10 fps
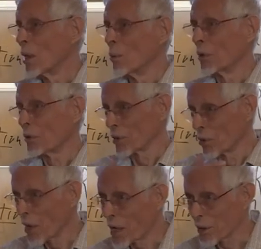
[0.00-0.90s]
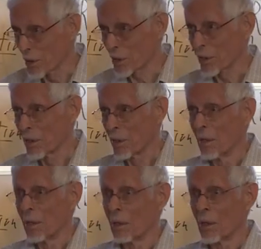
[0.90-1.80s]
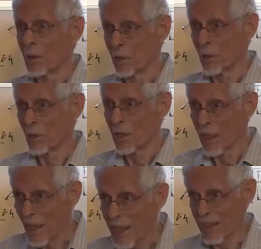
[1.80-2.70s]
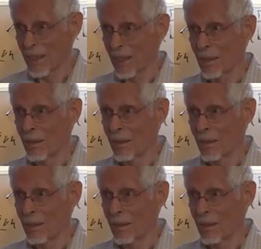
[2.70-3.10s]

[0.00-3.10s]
with the greatness that you're neglecting